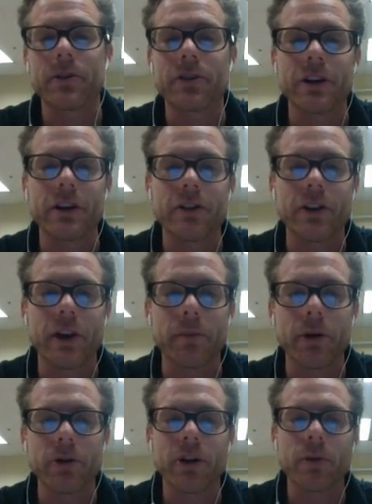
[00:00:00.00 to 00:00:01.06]
so you can just like
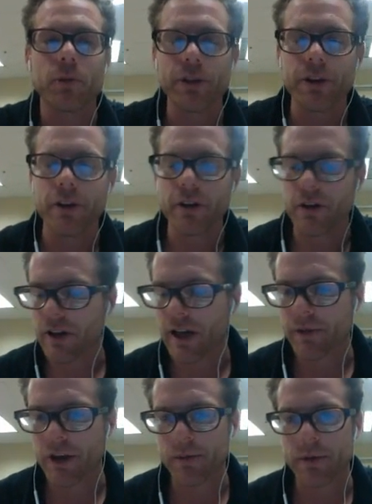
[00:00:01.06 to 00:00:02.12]
post up with your
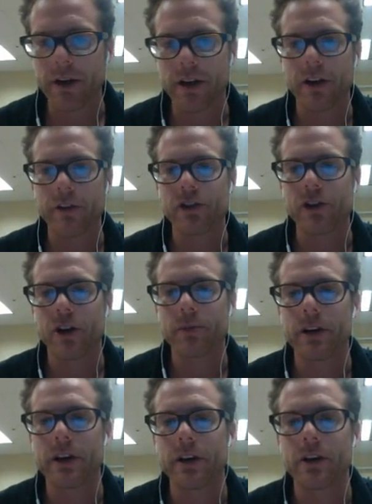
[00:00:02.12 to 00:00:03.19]
laptop at a coffee shop
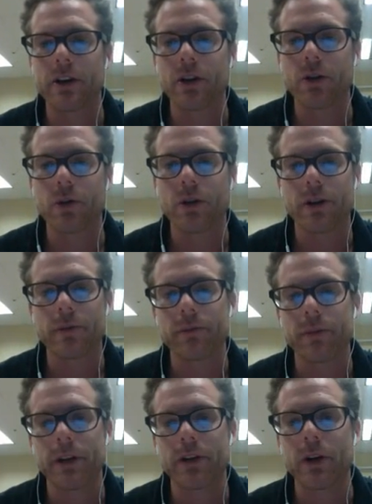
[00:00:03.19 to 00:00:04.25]
and go
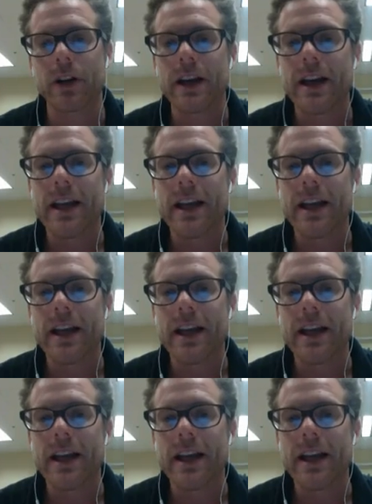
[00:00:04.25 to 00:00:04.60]
and do it.